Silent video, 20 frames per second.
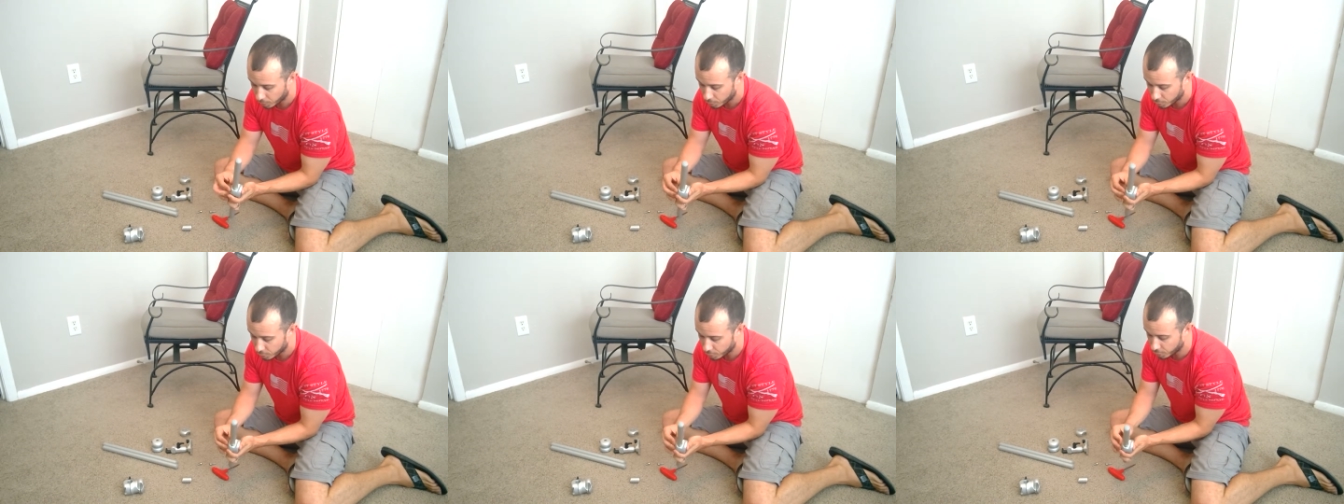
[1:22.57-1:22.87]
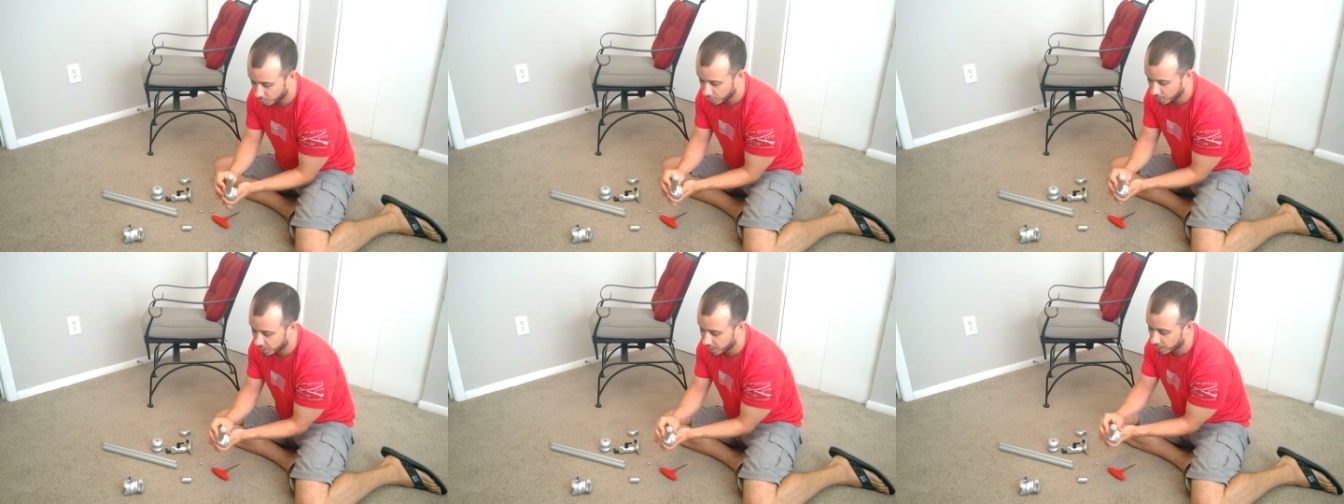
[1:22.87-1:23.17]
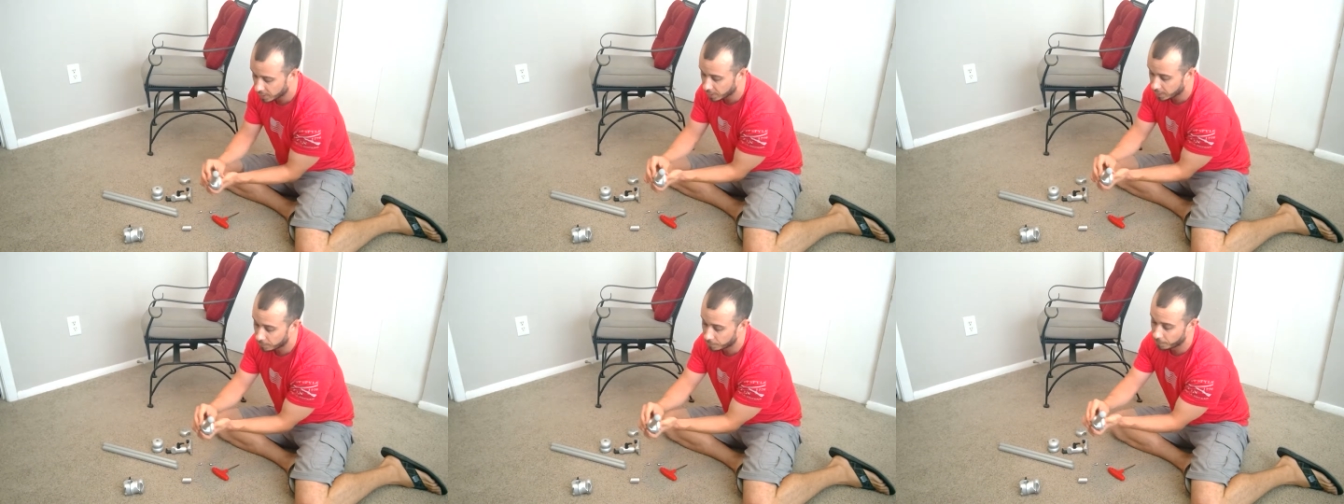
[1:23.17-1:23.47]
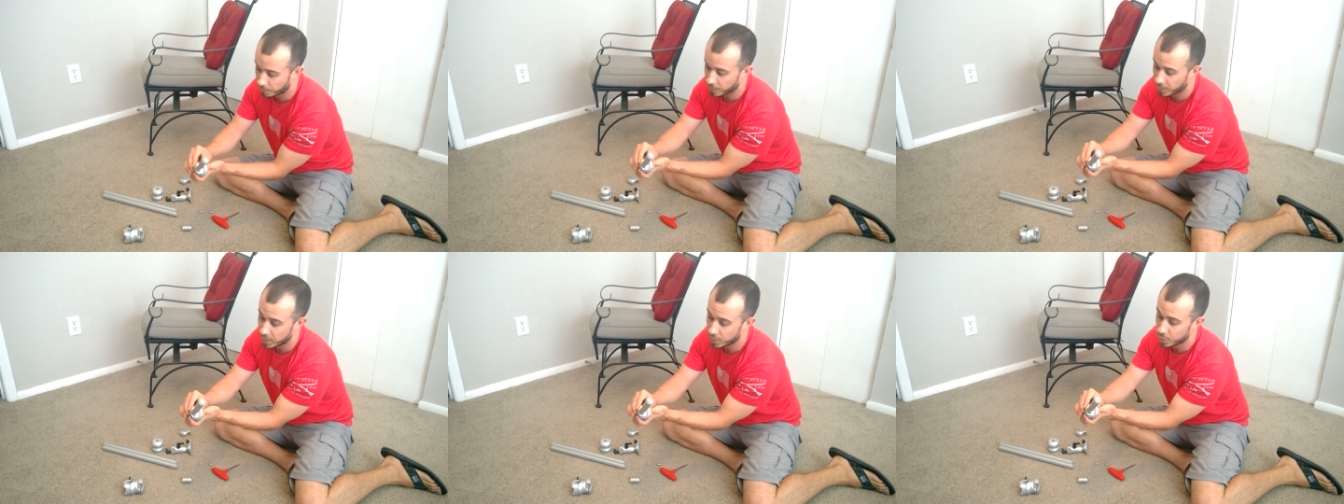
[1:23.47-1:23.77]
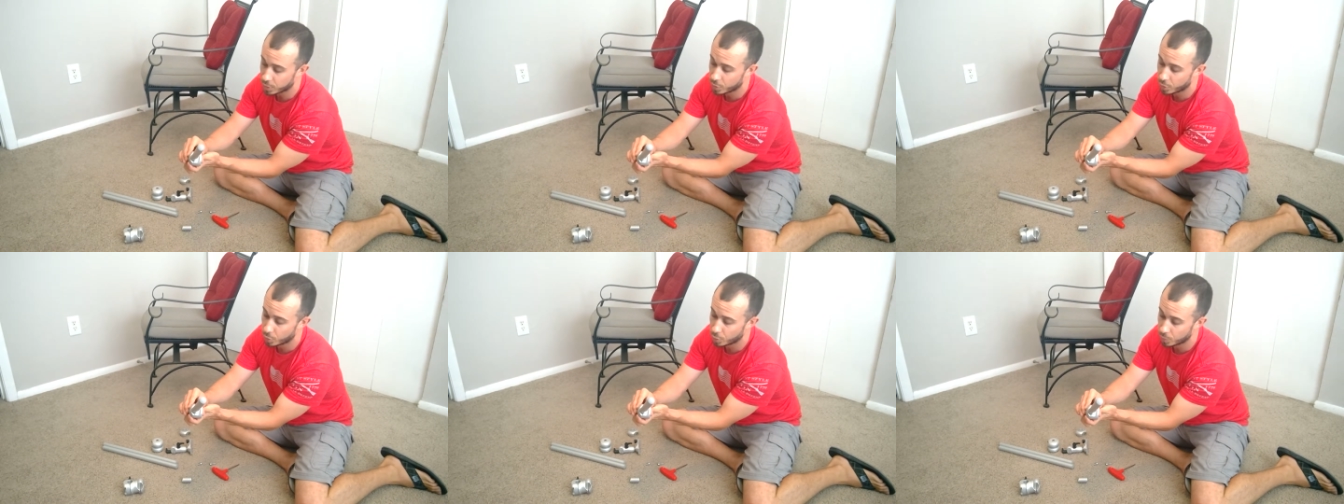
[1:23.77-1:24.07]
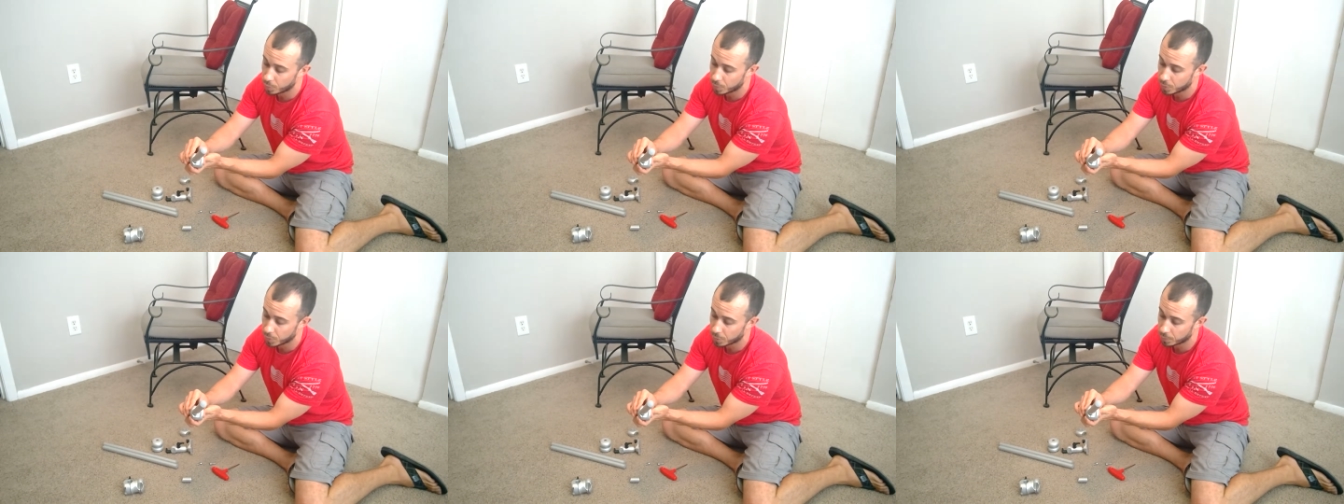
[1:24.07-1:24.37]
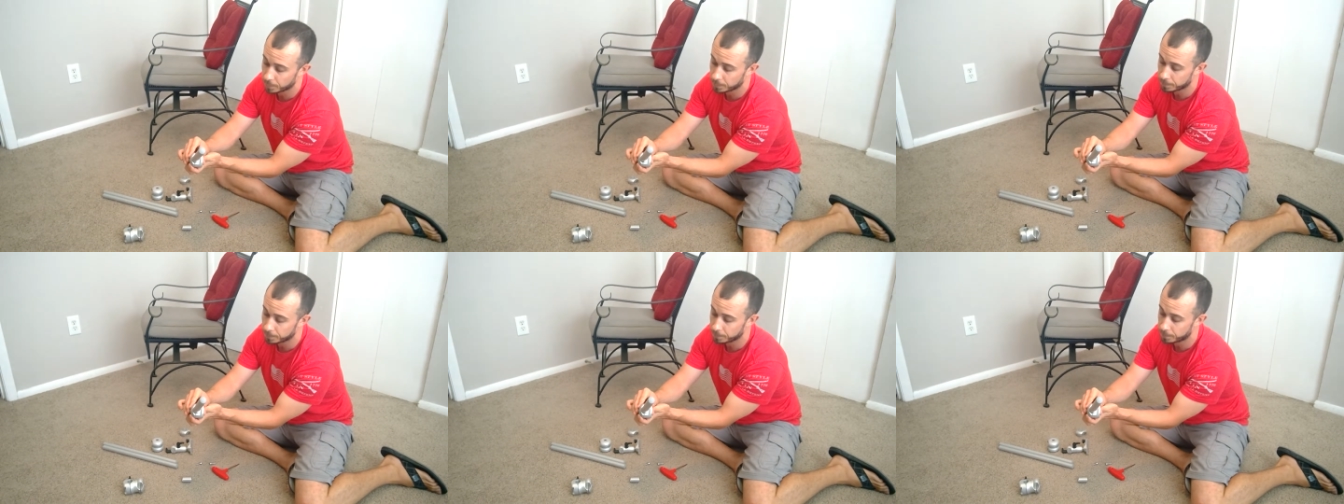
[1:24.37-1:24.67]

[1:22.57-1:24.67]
So you can see that these tubes,